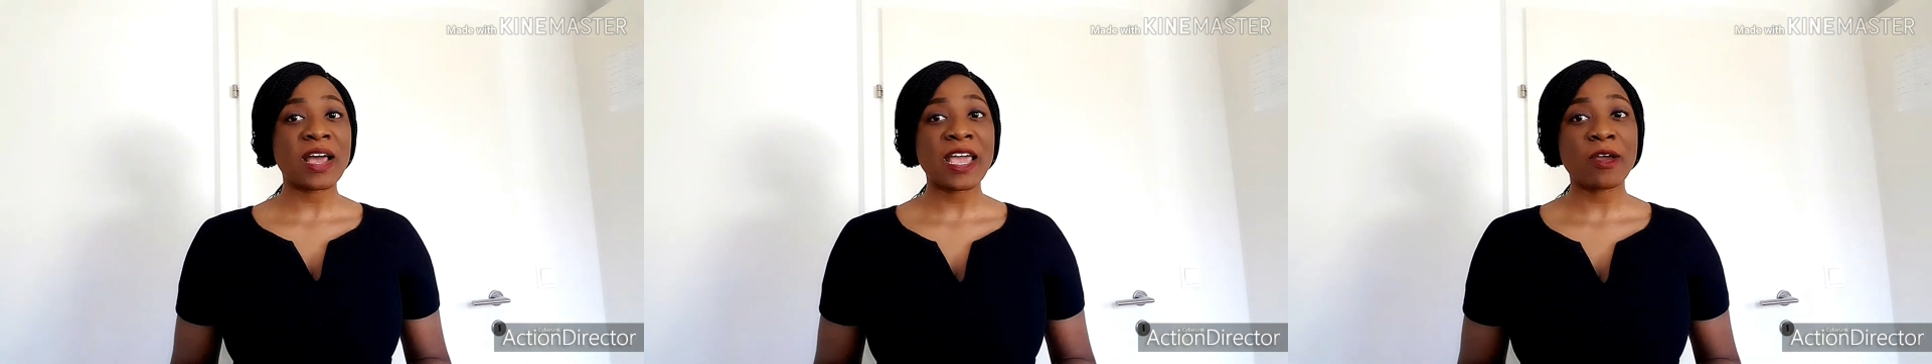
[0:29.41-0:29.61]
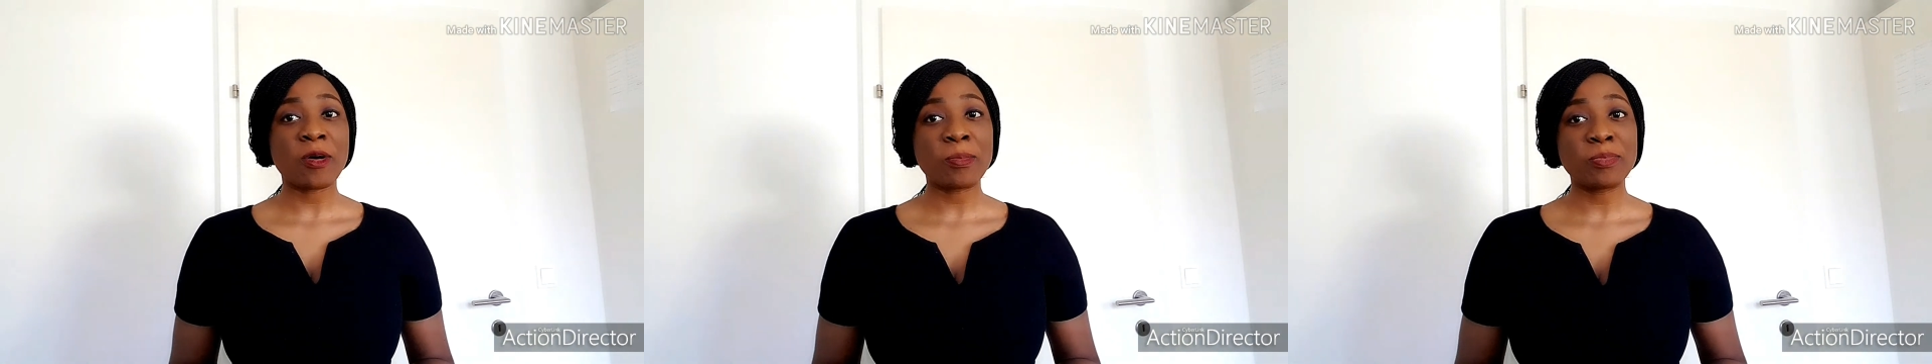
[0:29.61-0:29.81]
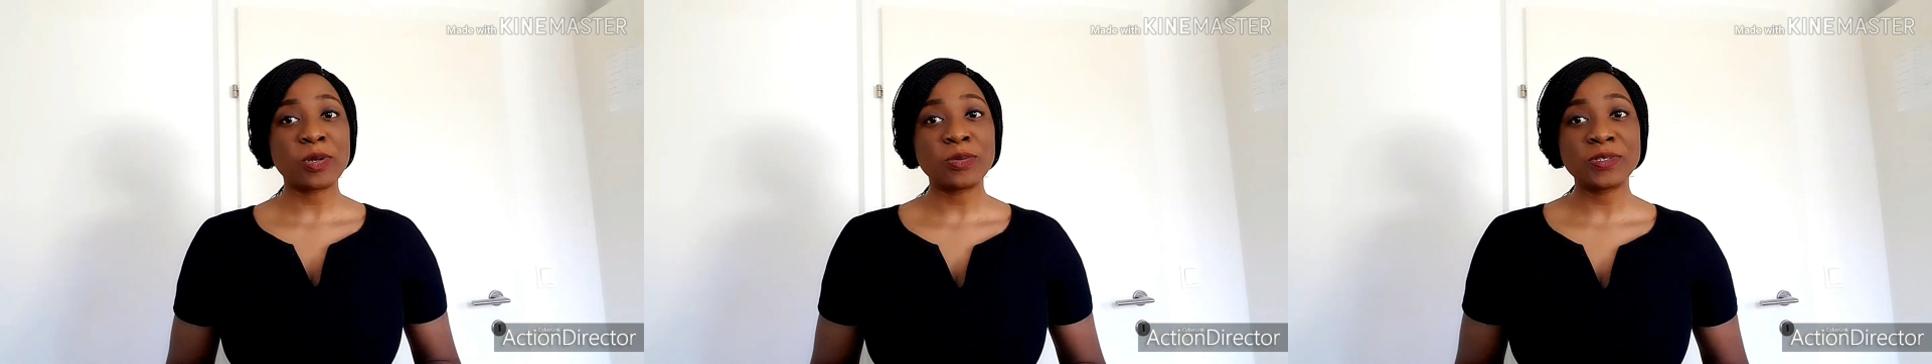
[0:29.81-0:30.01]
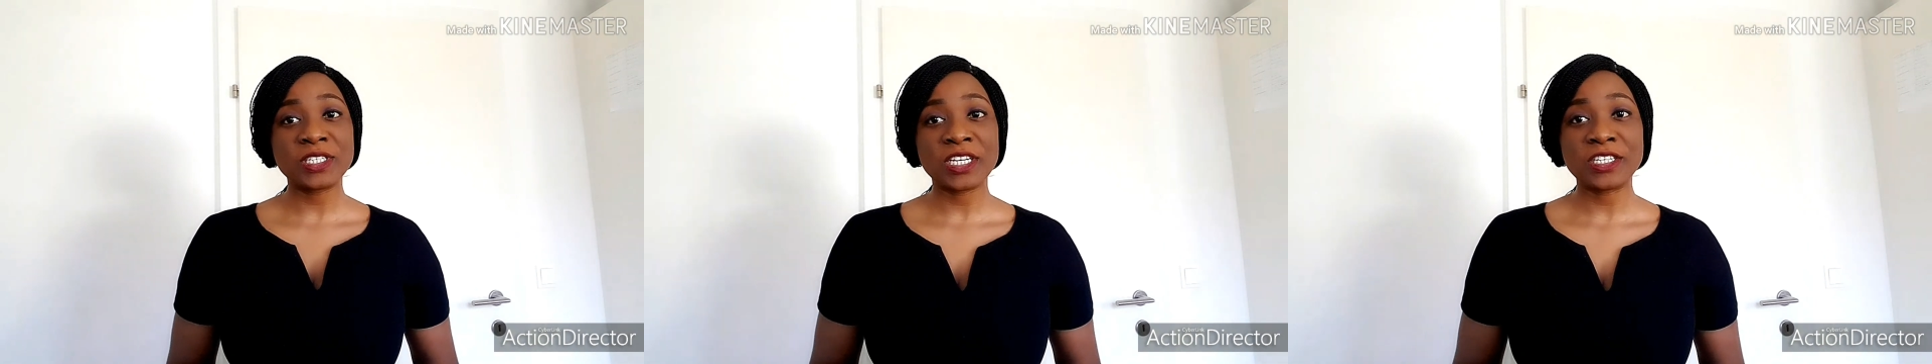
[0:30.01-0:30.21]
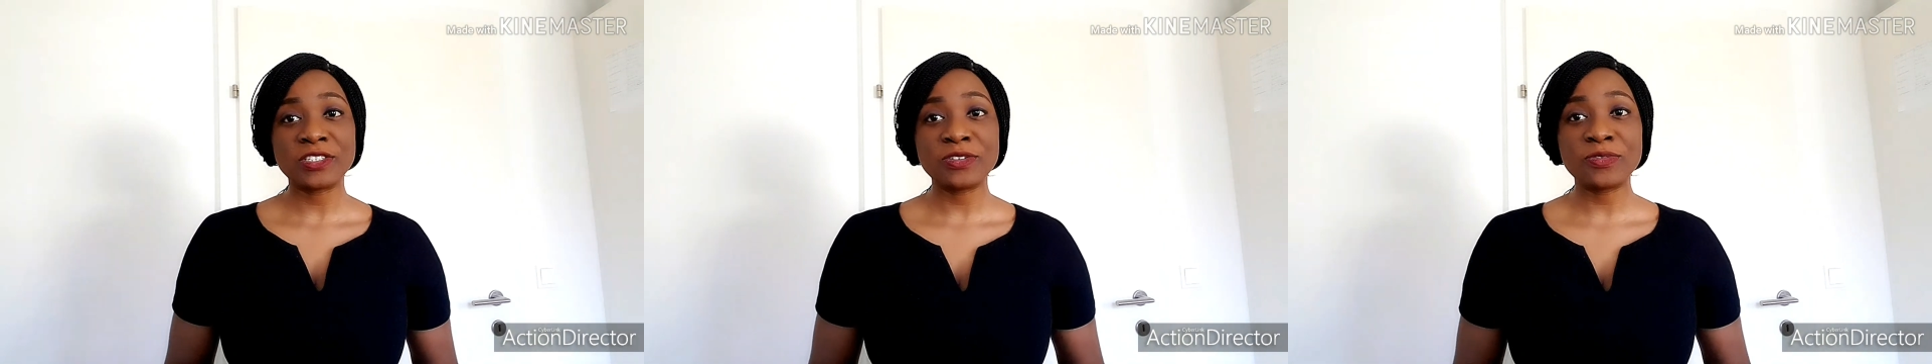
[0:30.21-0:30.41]
I upload
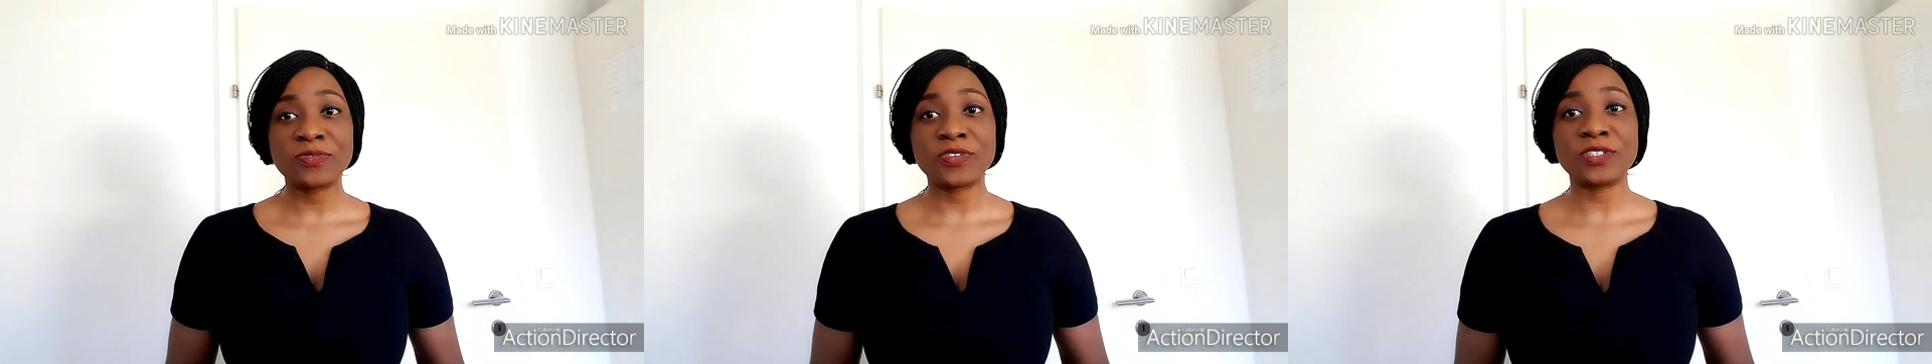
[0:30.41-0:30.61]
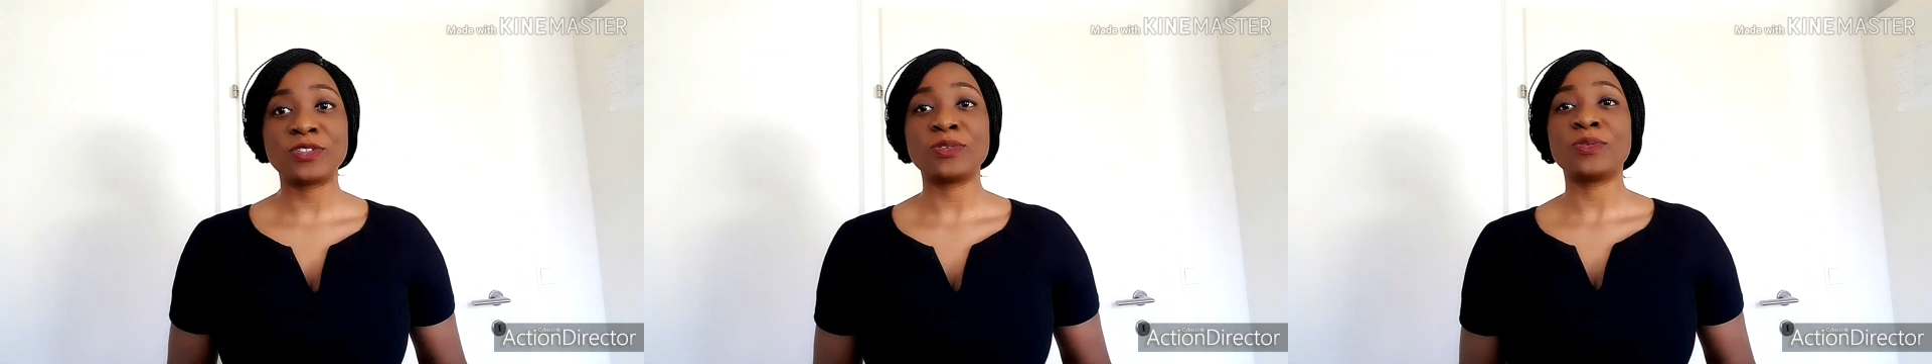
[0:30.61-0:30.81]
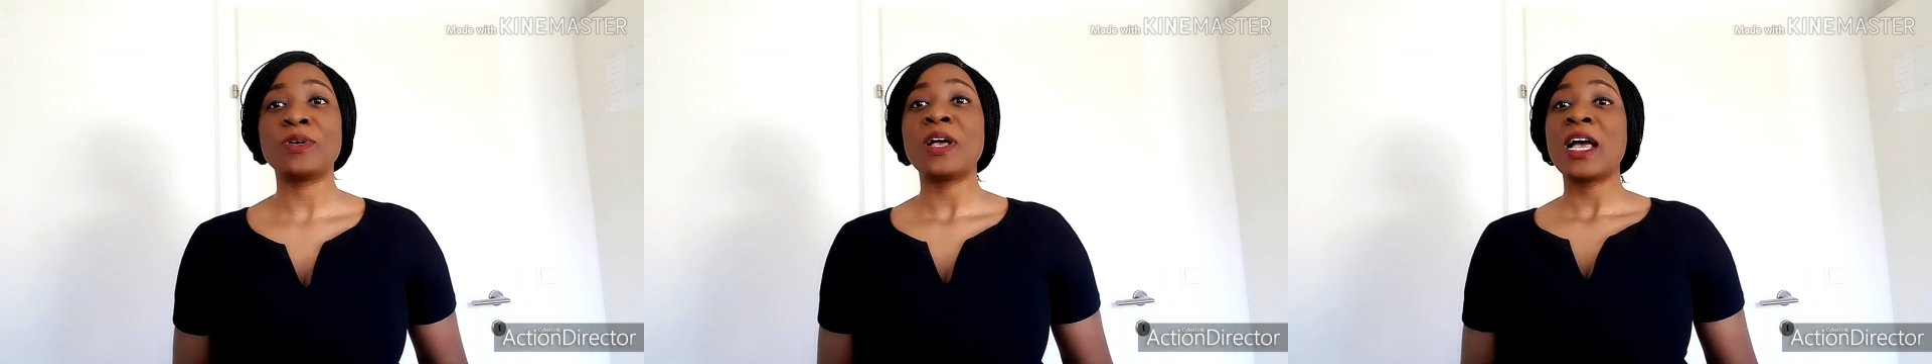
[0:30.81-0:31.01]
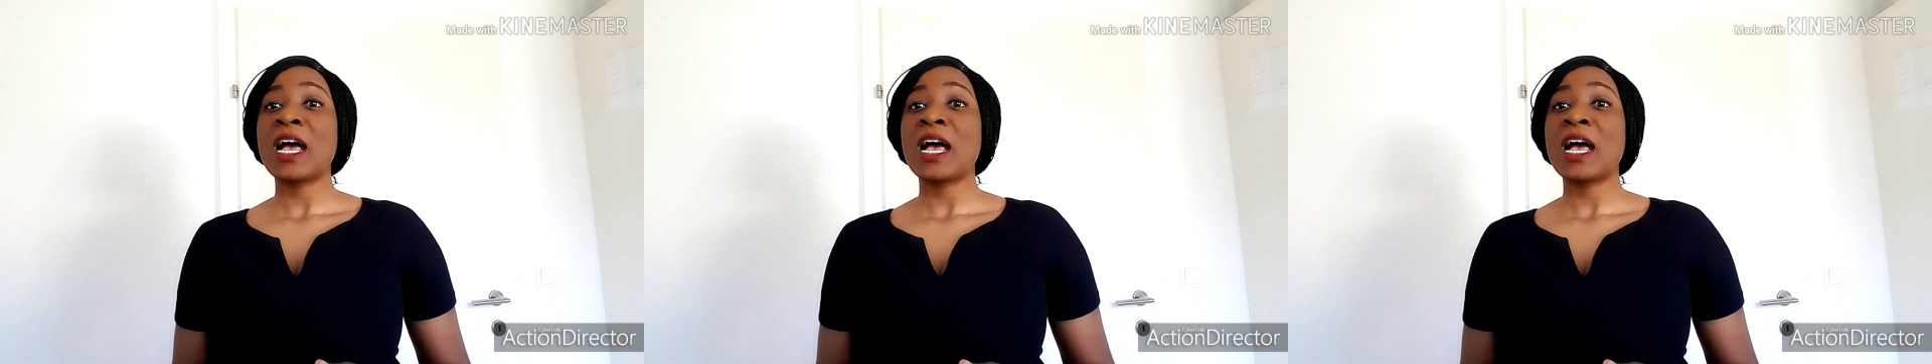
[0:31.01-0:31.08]
a new video.